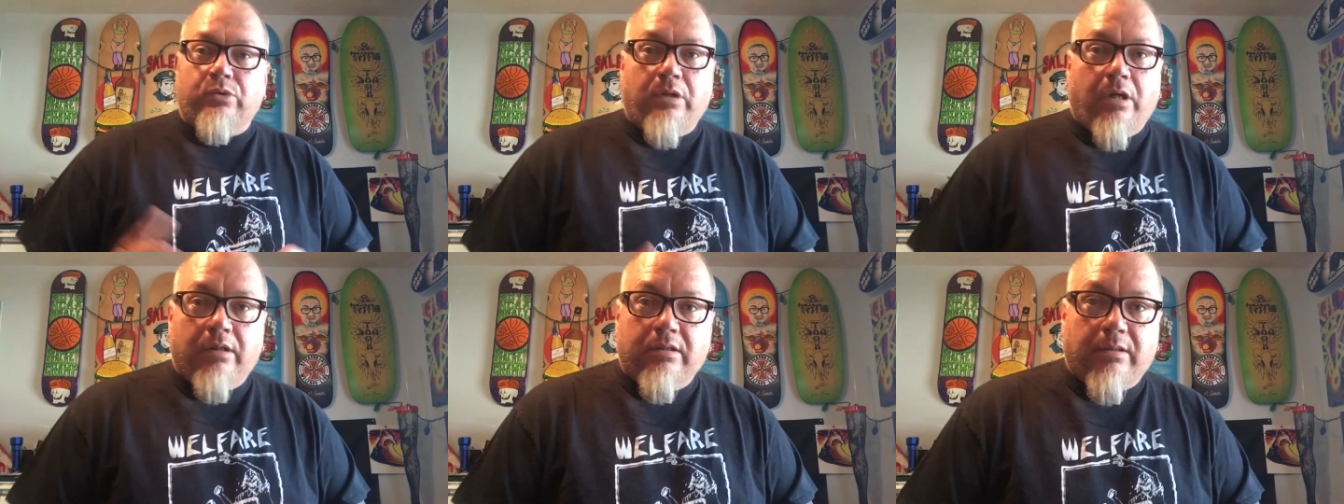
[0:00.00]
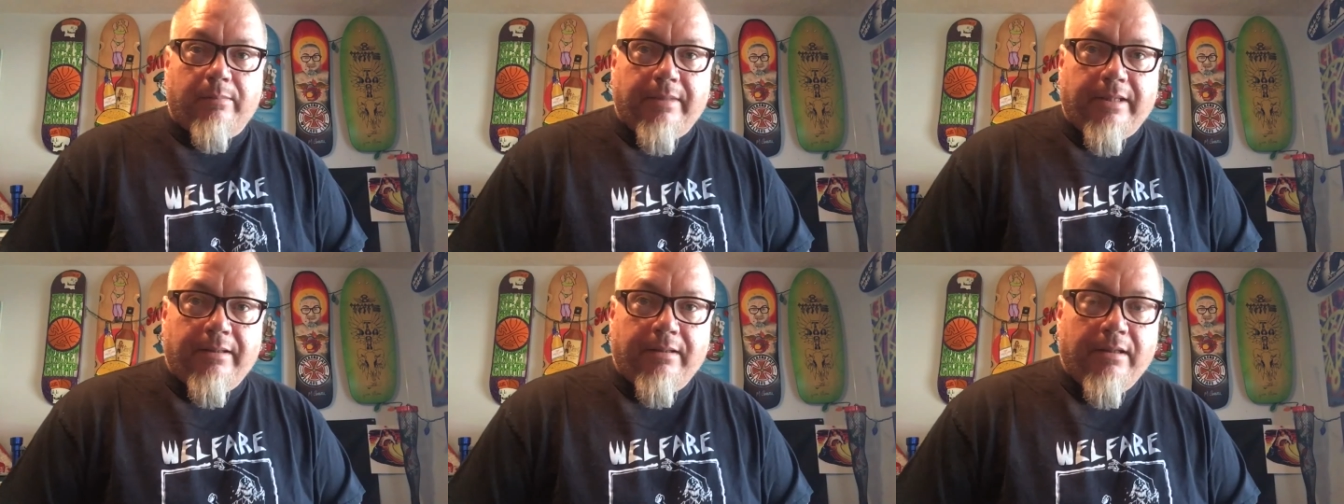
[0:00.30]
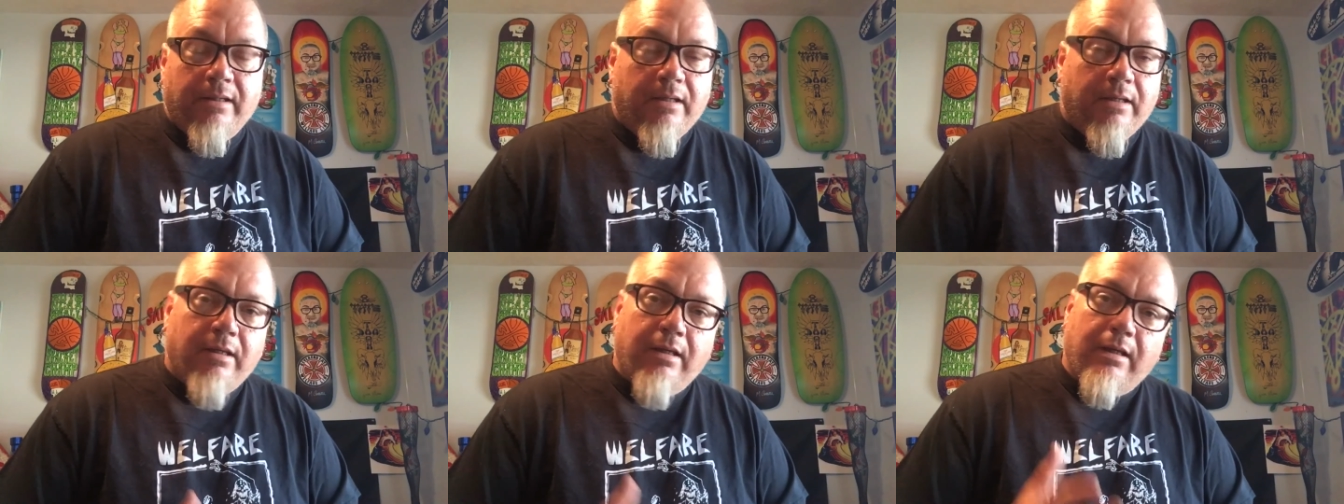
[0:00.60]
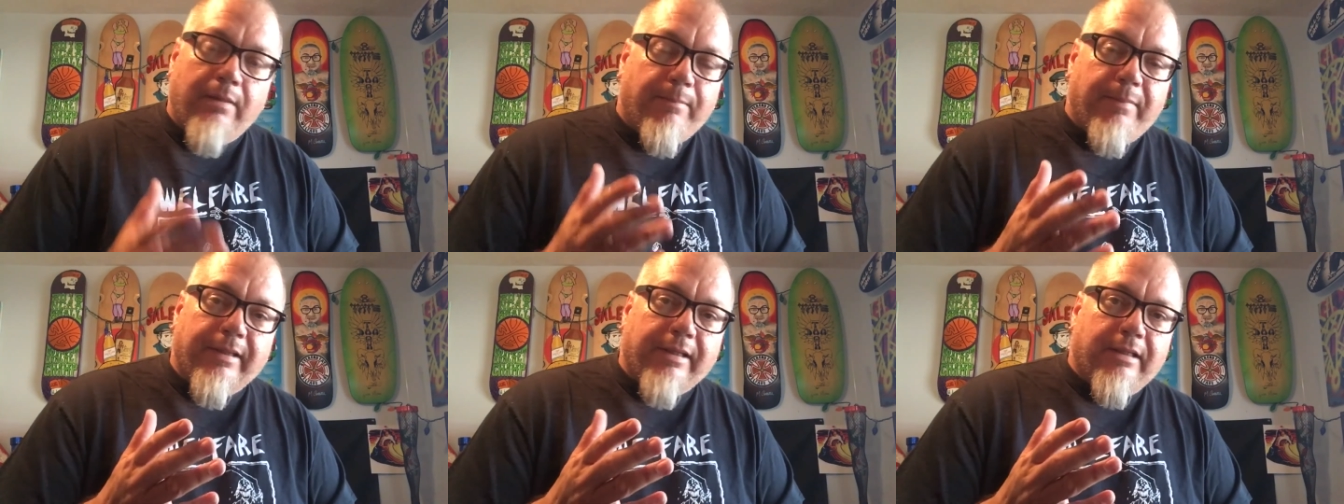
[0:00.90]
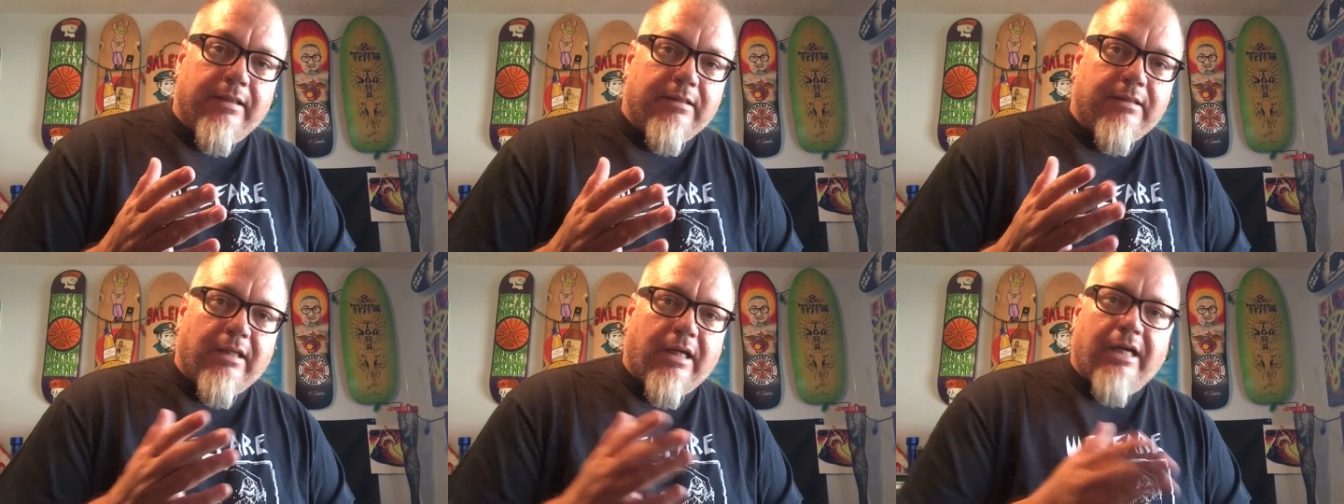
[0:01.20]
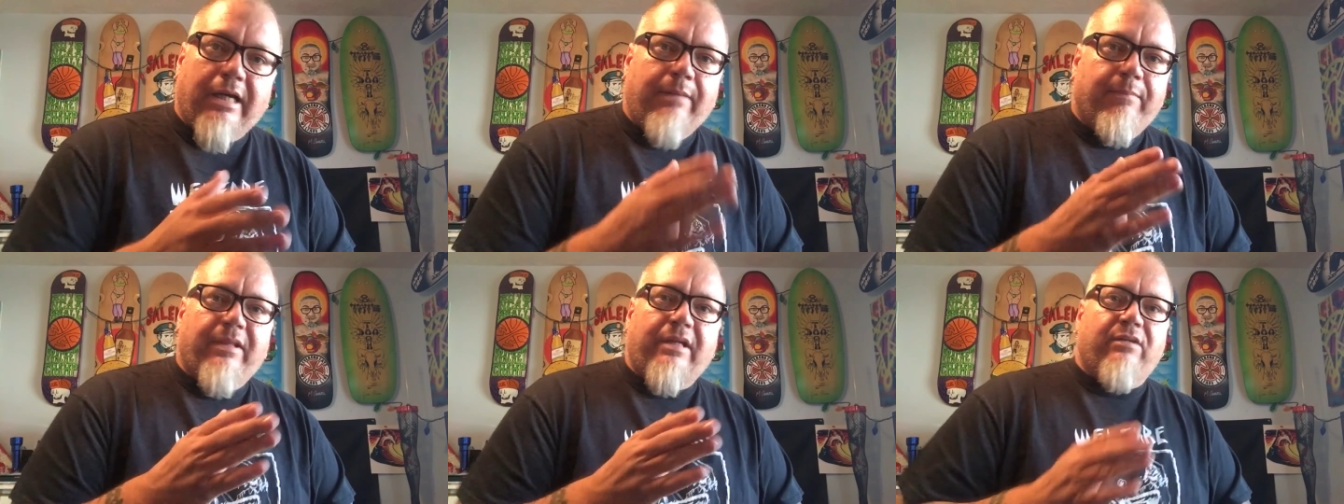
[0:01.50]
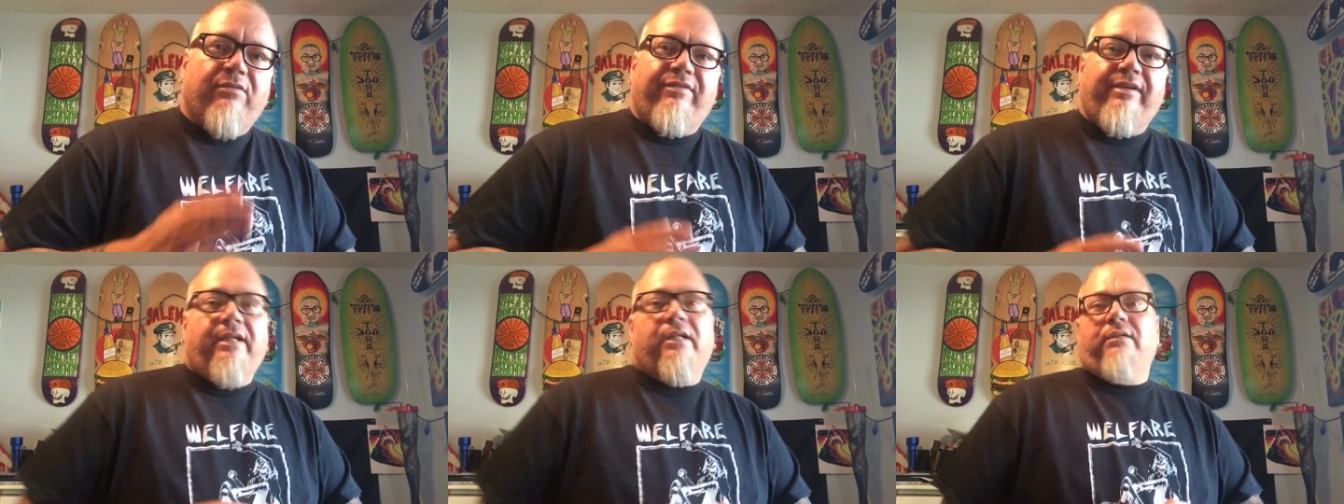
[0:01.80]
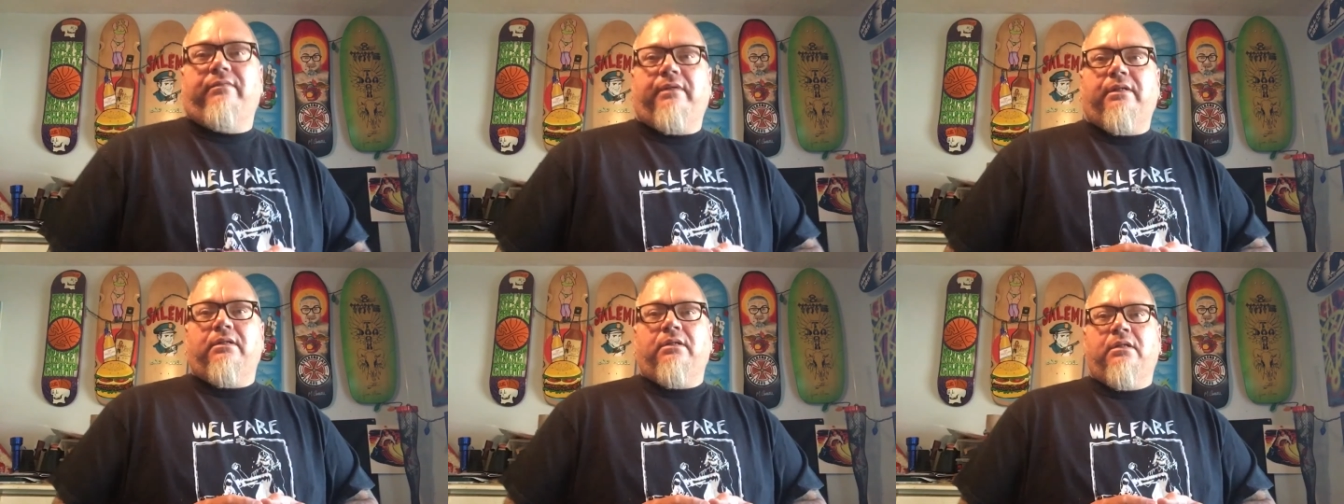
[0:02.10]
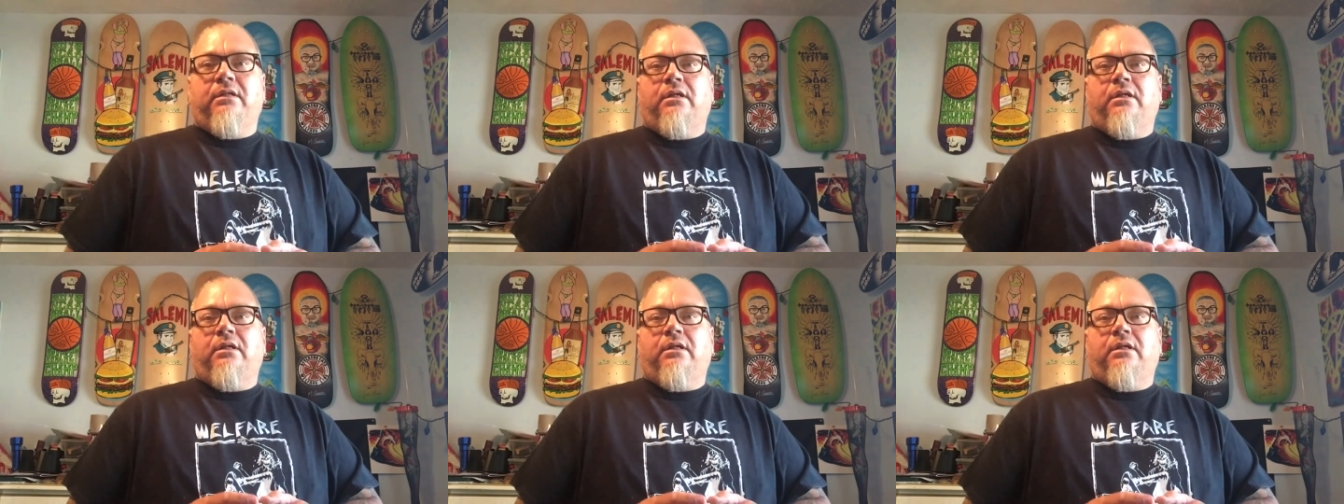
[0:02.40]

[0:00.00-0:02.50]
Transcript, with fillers: talk to me because I am not a fan of it